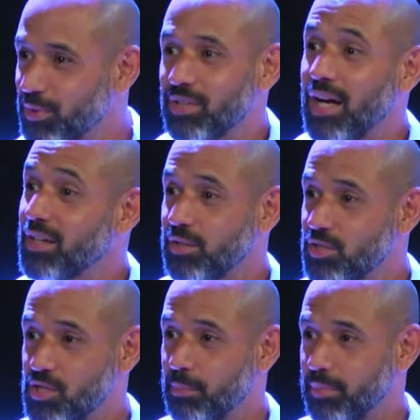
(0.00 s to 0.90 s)
us are not gonna
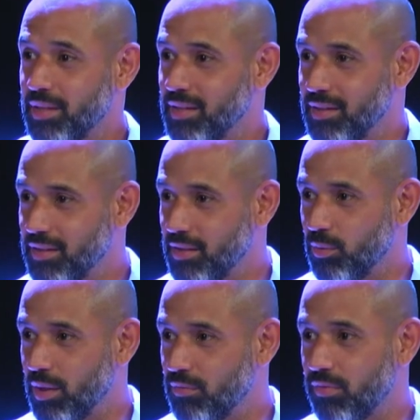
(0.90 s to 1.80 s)
jump in, you
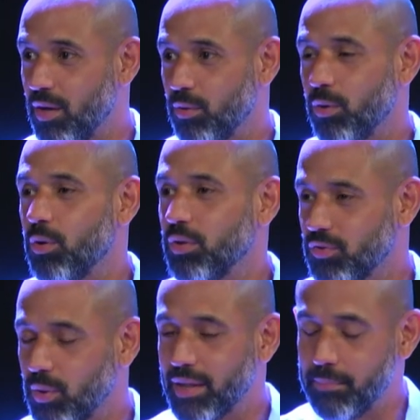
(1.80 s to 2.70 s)
know, and follow along.
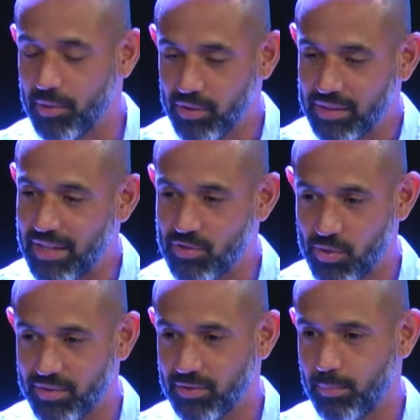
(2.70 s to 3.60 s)
So again, building that
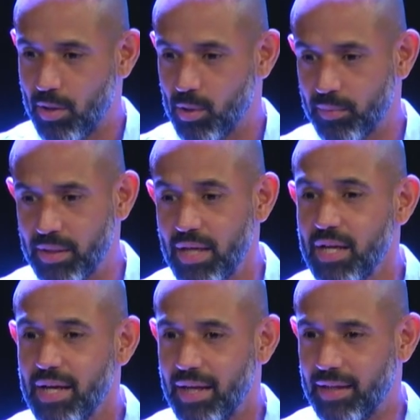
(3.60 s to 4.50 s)
trust is part of it.
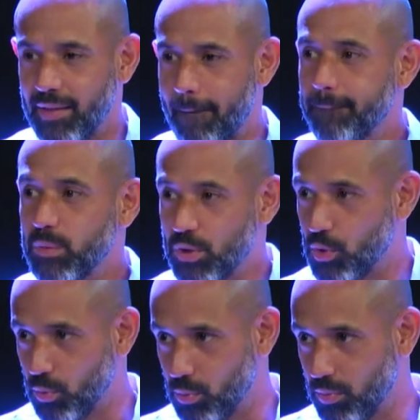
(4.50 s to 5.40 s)
And
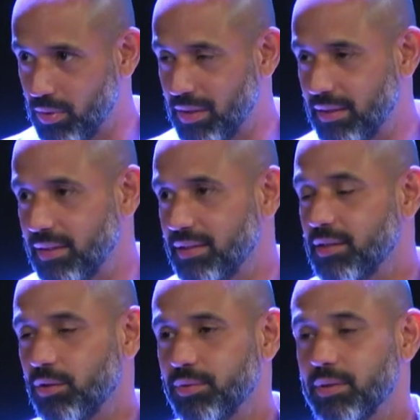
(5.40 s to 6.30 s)
through,
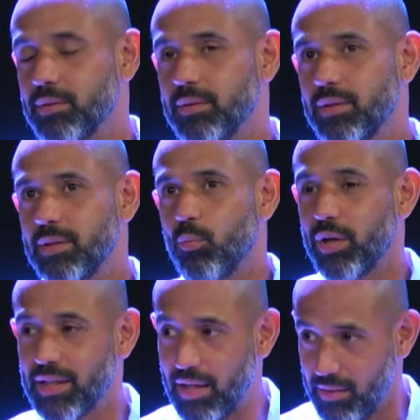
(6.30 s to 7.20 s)
you know, the
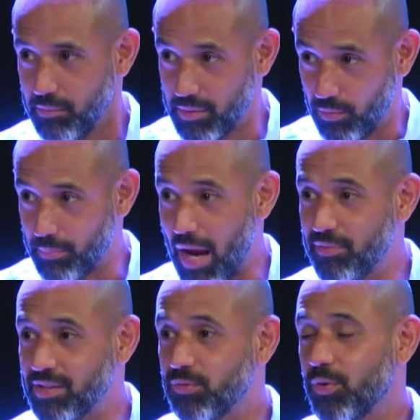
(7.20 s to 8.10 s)
working out, you know,
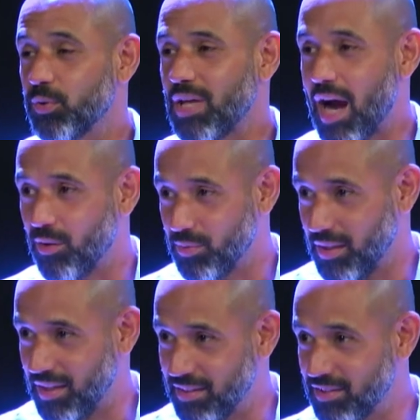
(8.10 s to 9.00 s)
having the folks out
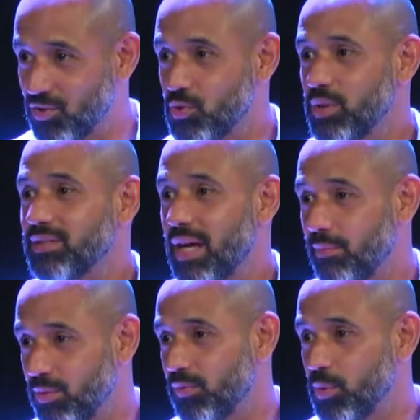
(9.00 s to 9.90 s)
in the streets,
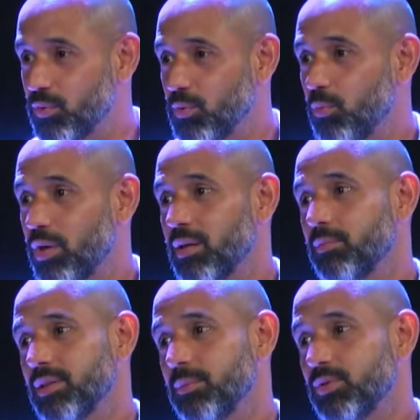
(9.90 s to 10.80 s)
having the folks working
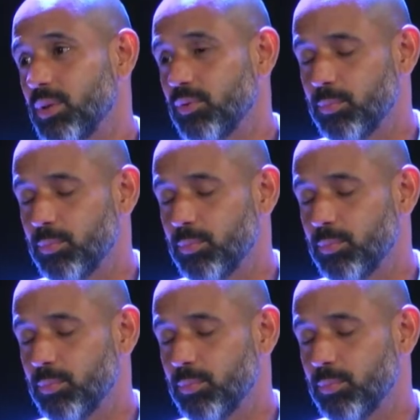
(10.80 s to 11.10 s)
with the service